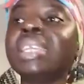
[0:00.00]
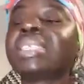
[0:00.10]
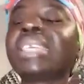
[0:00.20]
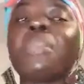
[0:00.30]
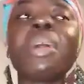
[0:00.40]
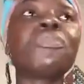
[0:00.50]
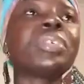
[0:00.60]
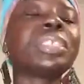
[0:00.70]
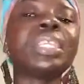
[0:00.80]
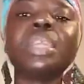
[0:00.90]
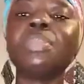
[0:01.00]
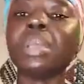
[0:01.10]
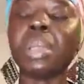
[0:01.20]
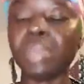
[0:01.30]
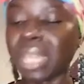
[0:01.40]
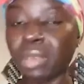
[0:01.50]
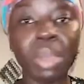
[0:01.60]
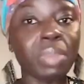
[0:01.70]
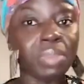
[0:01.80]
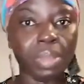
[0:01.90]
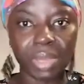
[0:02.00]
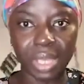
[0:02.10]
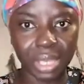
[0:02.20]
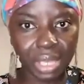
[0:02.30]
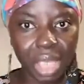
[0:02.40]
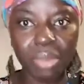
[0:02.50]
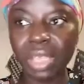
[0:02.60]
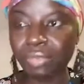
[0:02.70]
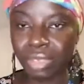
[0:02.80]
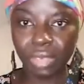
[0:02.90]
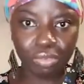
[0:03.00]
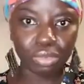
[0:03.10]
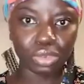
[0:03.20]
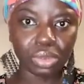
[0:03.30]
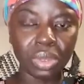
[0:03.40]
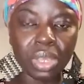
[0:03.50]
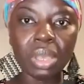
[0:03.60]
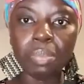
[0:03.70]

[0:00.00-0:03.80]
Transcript: yes amanfo sende e ma bebrebe e wo ye phone so